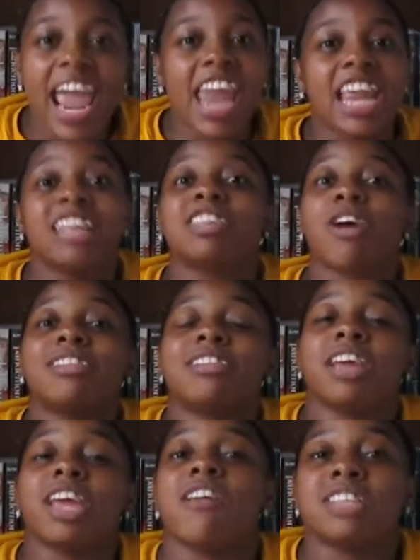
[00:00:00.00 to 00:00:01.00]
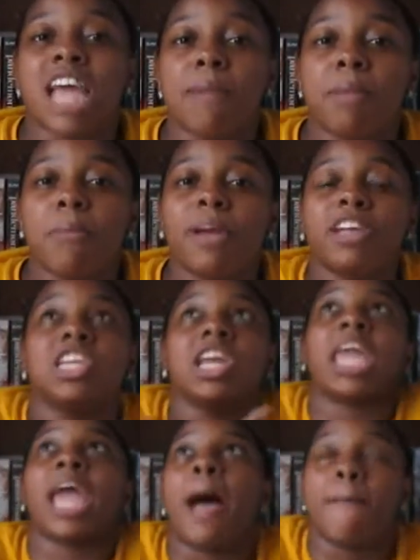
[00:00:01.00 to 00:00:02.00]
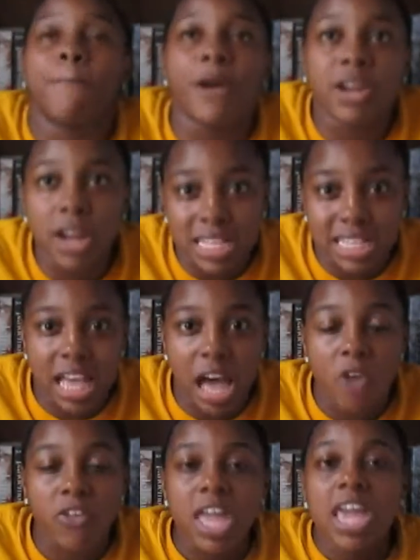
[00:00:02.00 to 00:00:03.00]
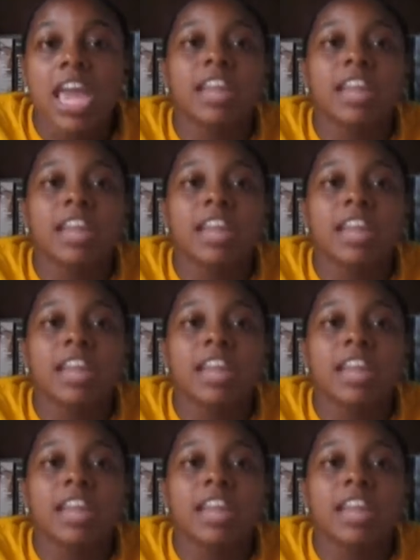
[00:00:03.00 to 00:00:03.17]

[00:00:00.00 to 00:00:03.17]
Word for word: And it started to irritate me because she kept putting herself